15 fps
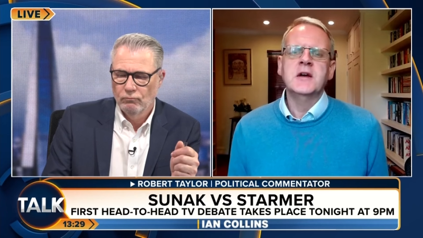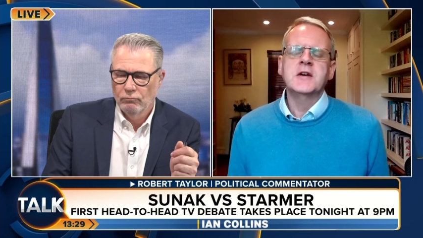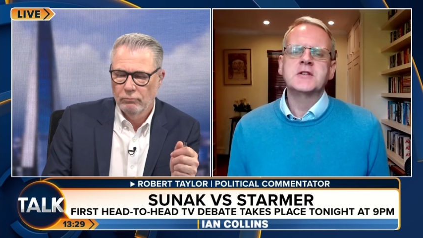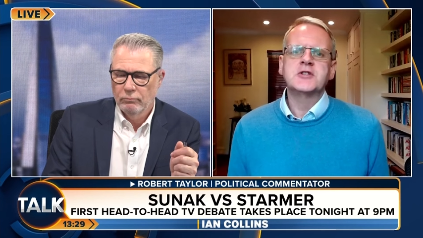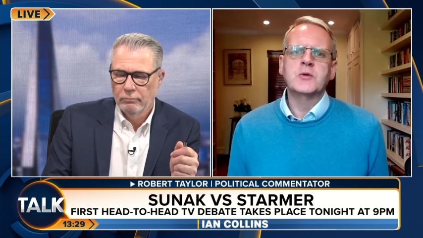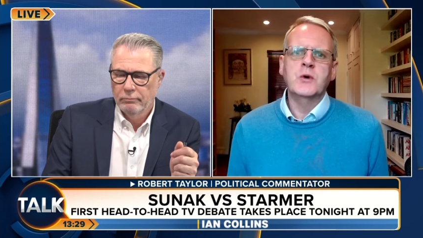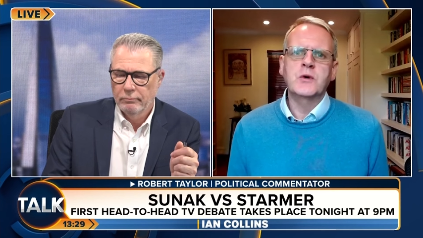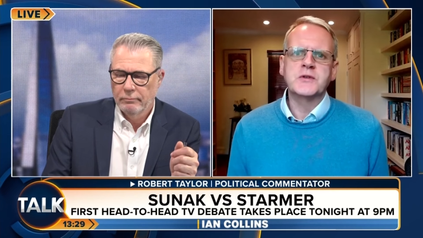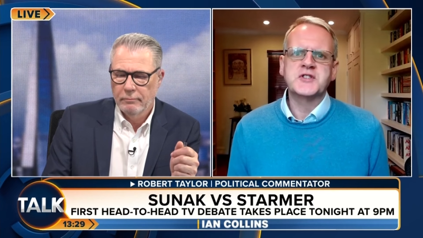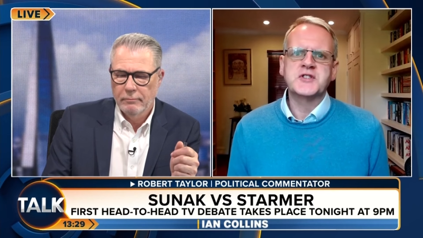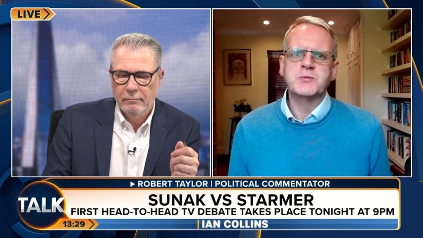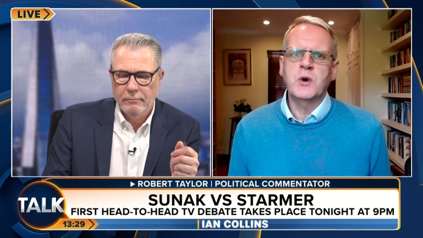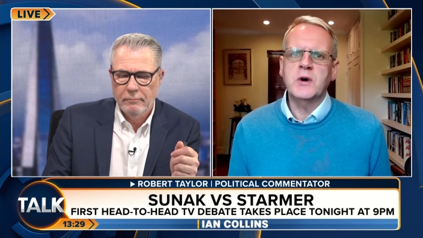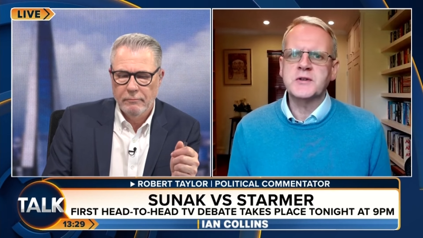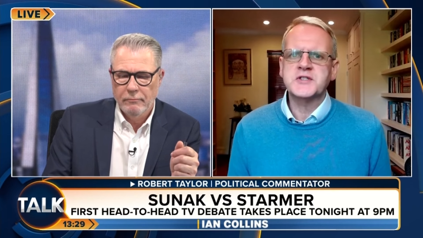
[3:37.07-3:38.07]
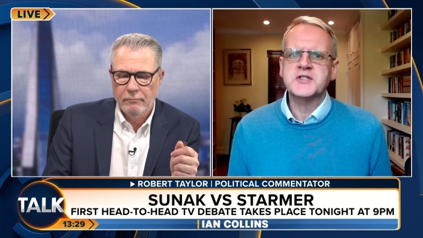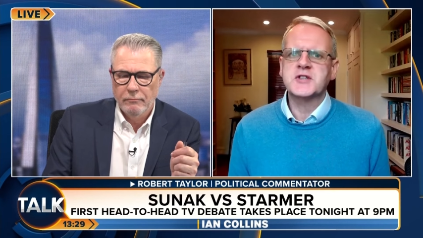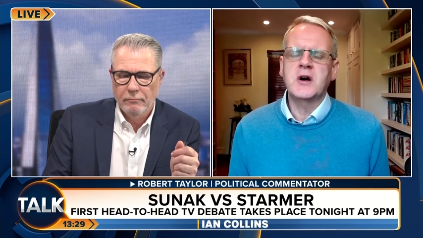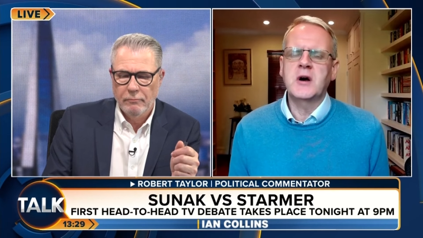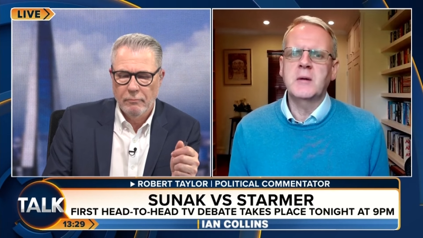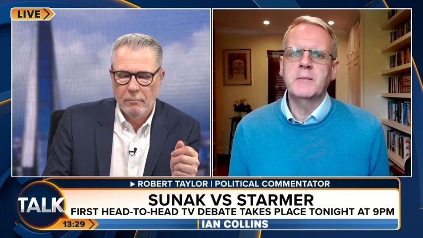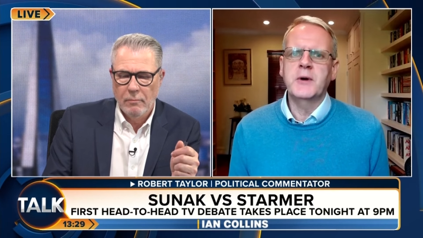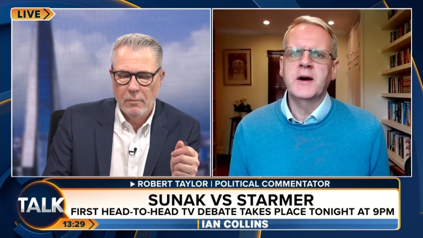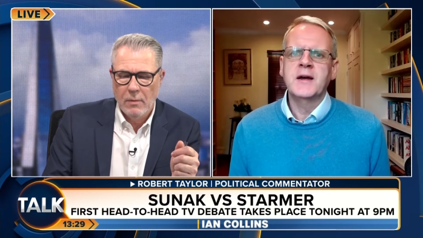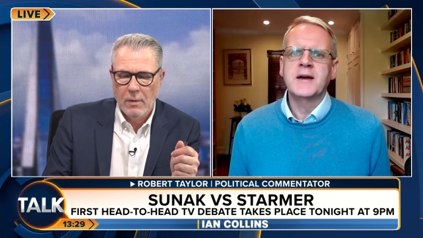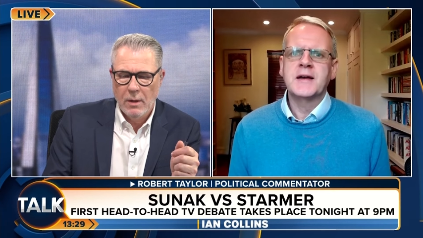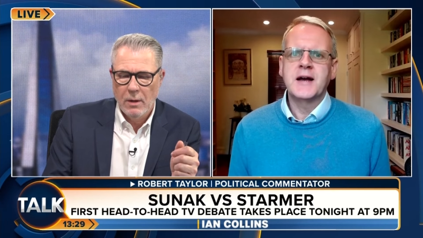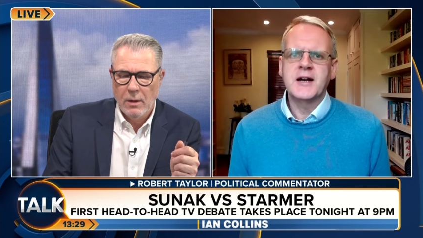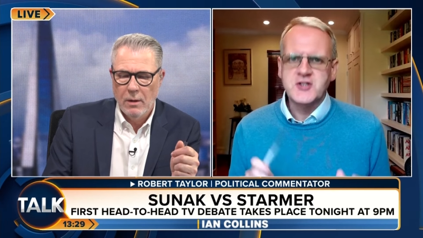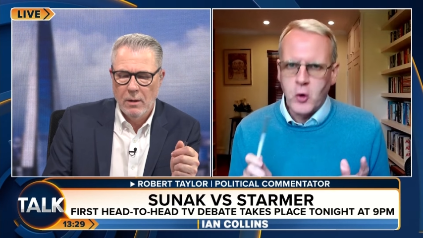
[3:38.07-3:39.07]
Speaker 1: towards what Starmer
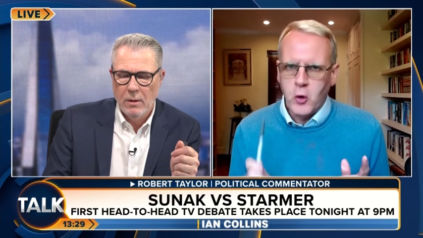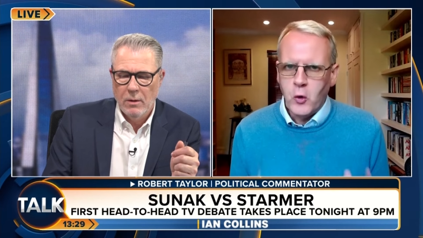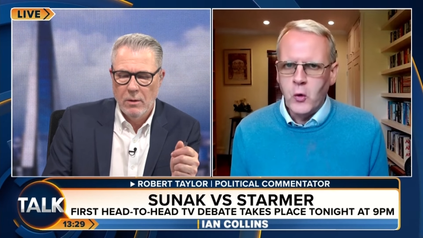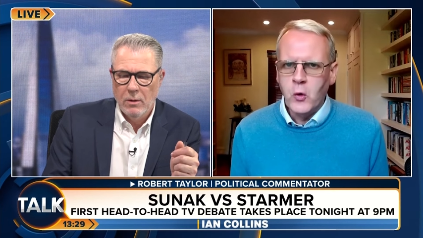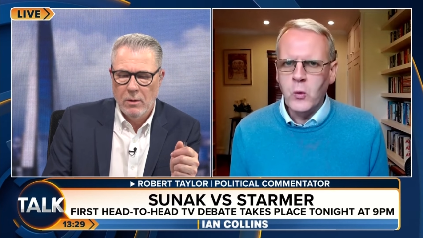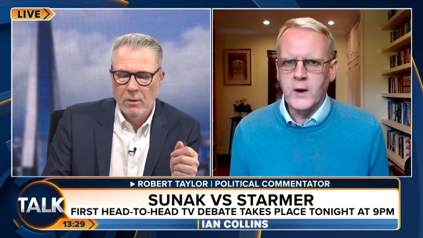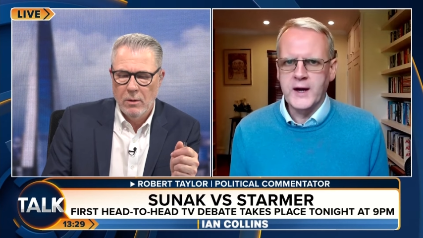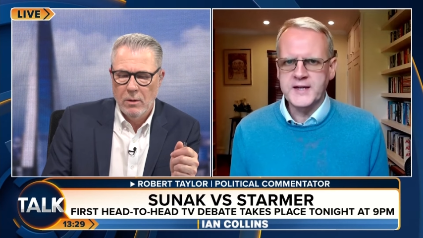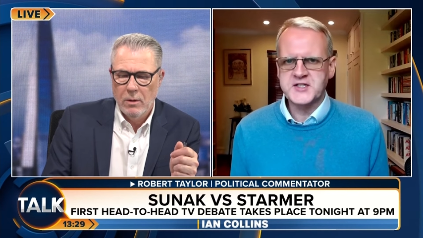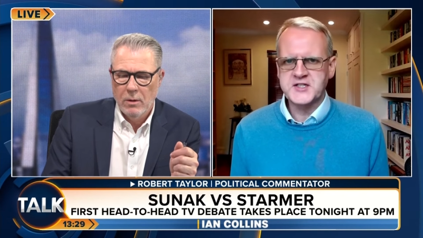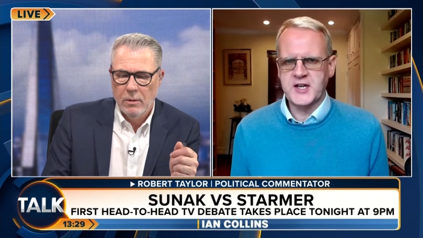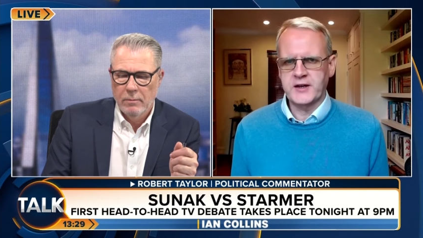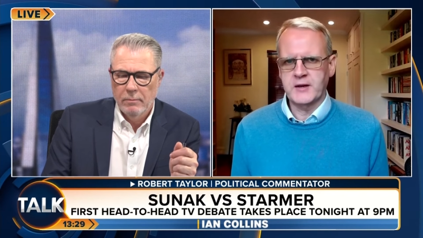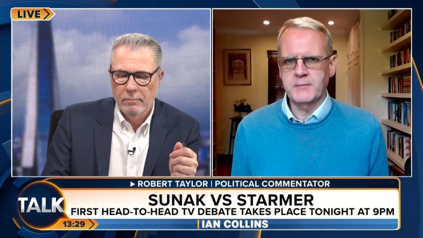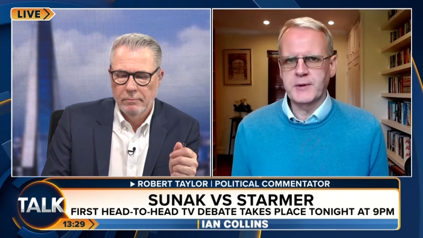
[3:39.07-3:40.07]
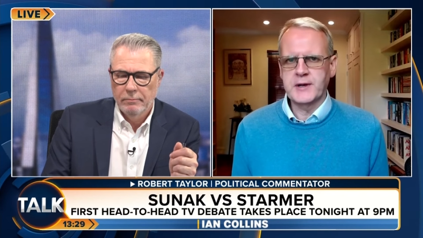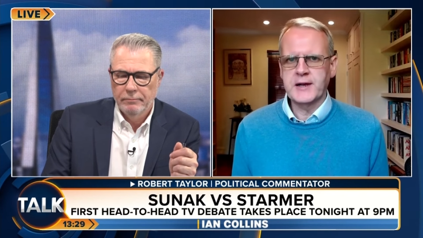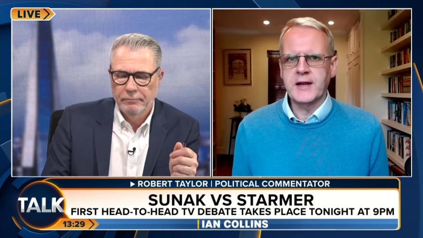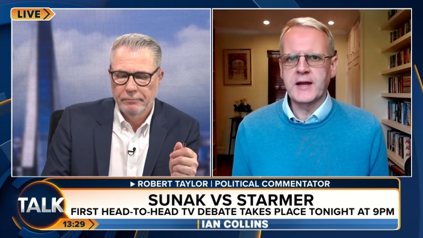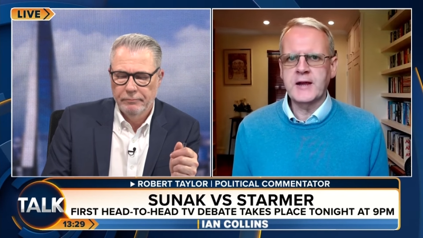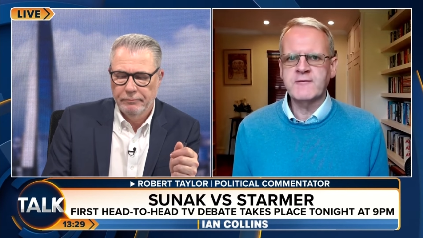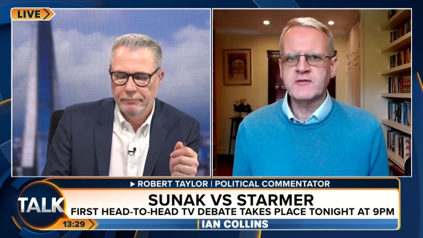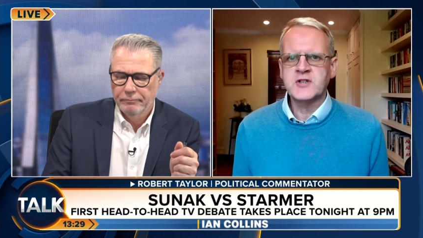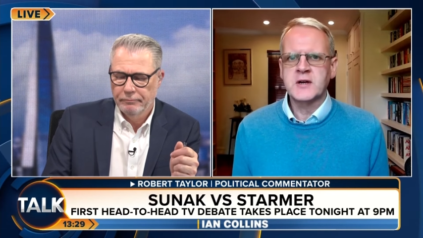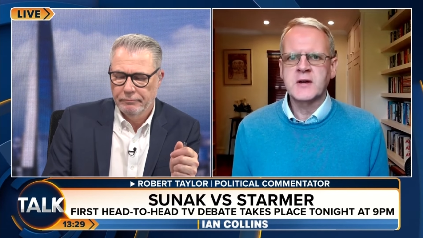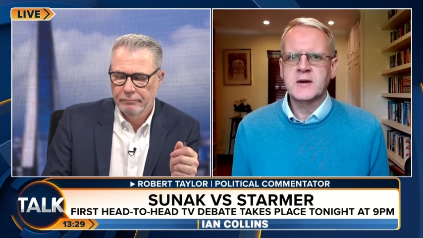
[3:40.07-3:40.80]
has always said and believed